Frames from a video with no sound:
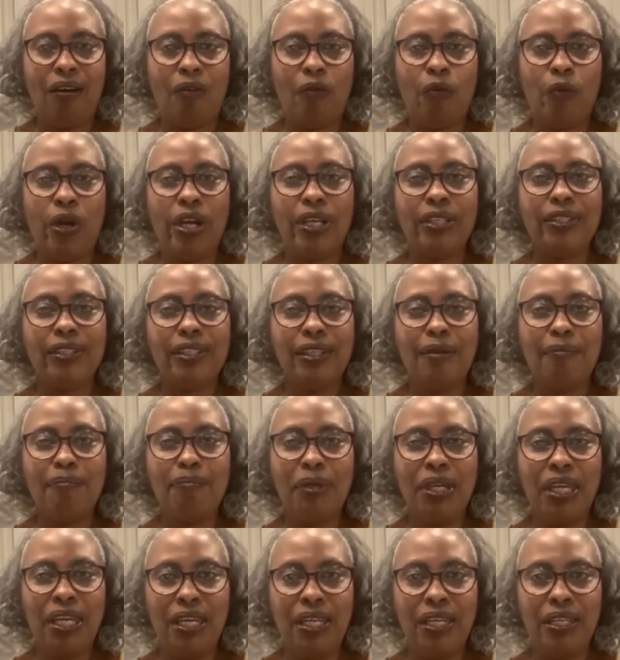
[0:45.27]
Rest in
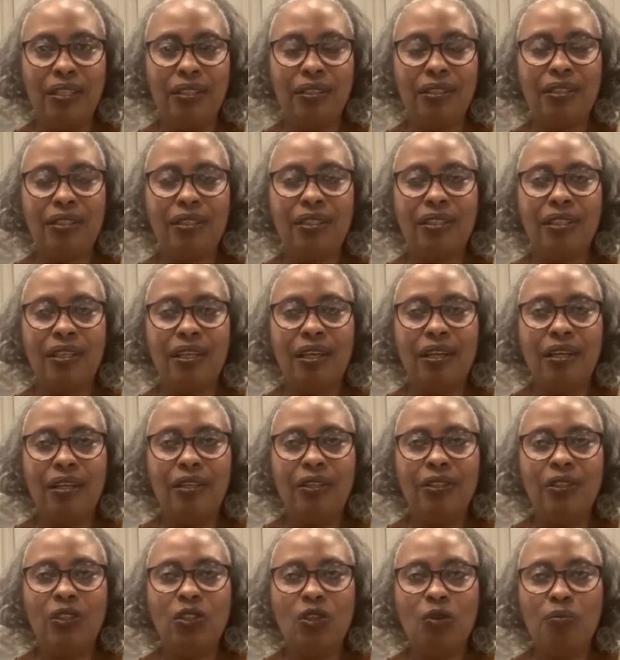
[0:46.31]
peace
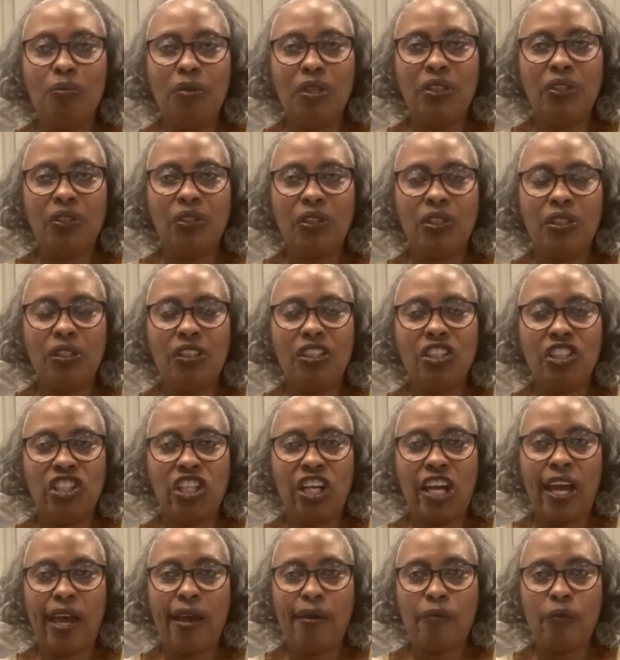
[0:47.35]
to Mr.
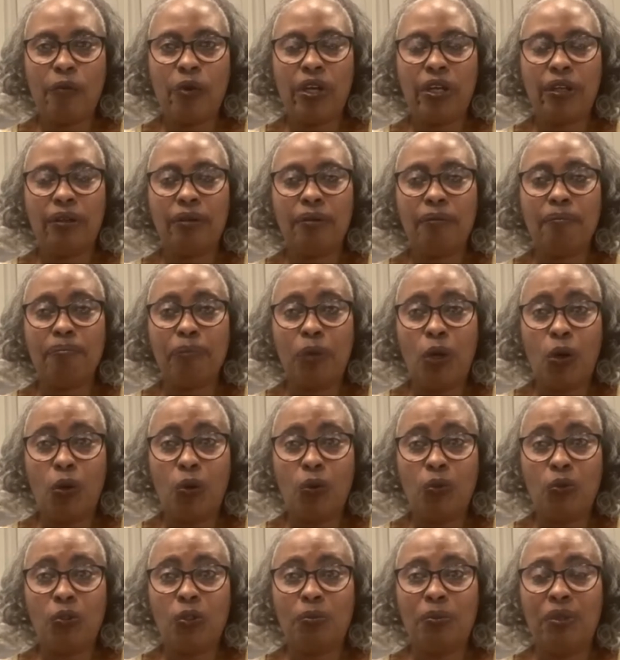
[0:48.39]
Chadwick
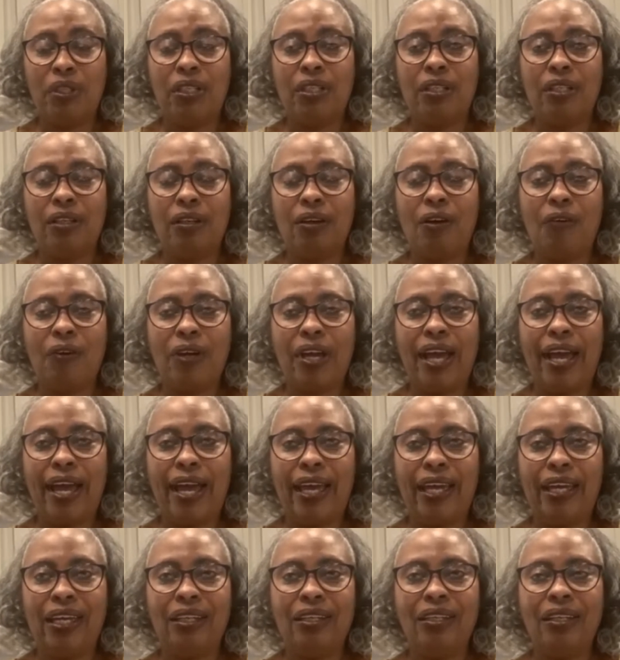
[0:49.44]
Boseman,
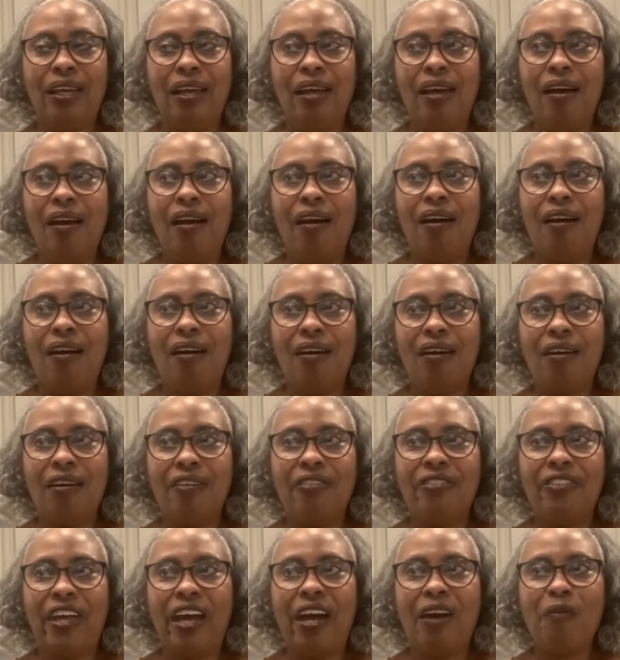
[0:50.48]
okay?
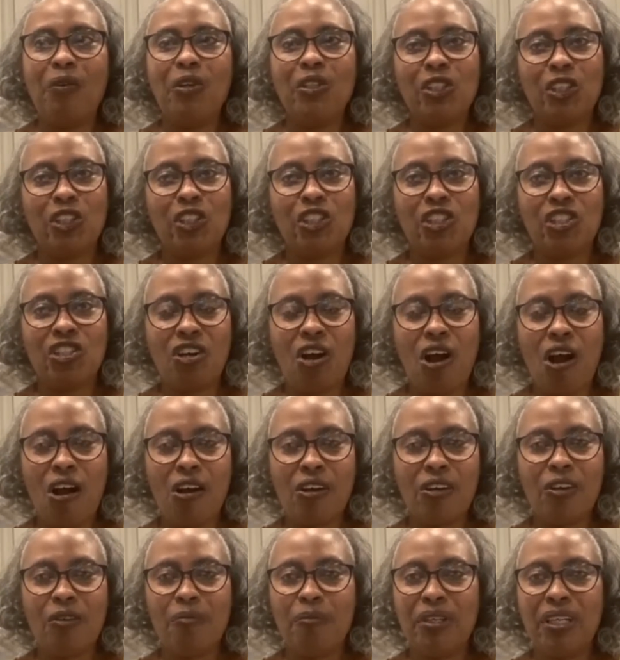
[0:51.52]
That was a
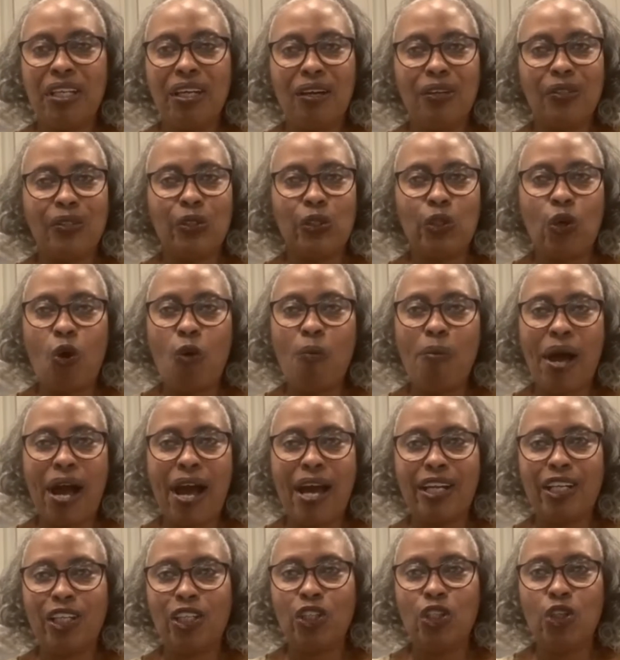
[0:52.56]
shocker because
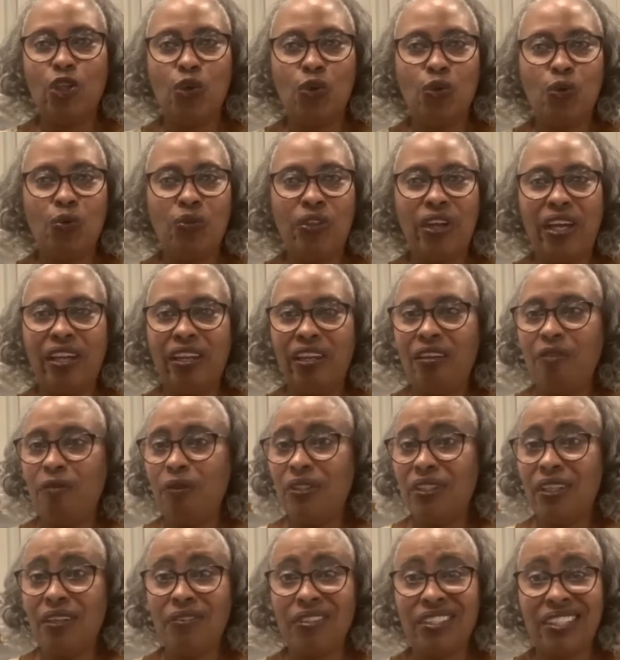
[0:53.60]
nobody knew that he
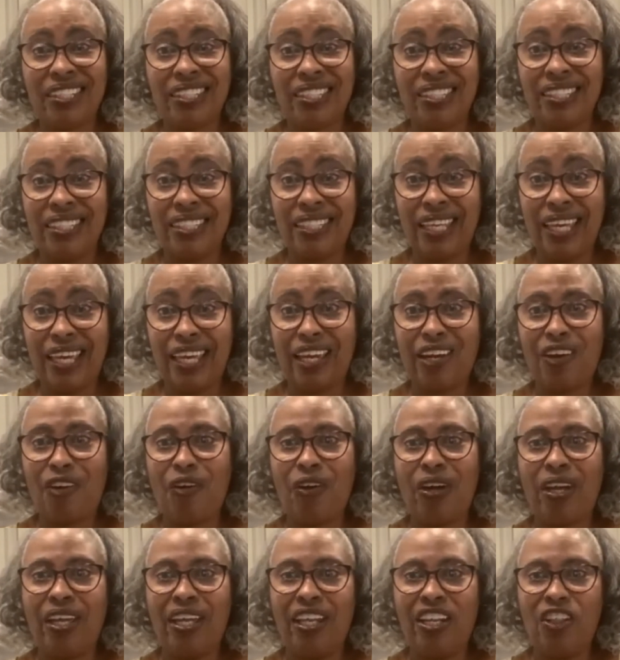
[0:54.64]
was even sick
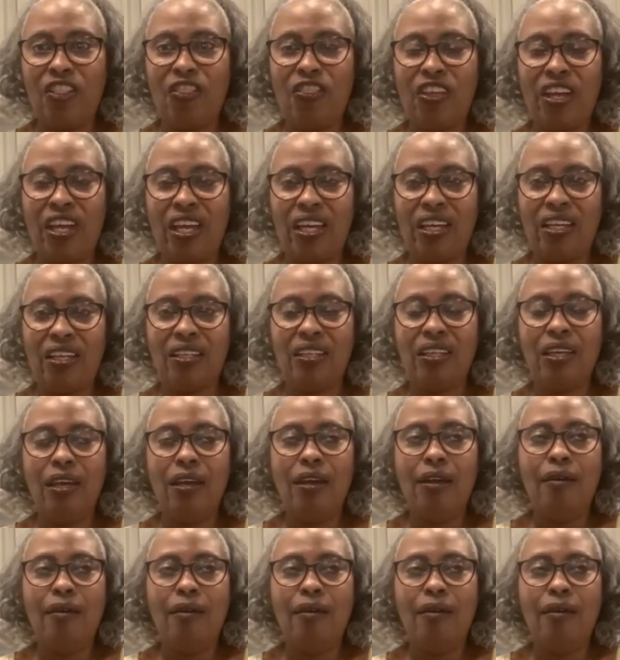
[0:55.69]
or anything.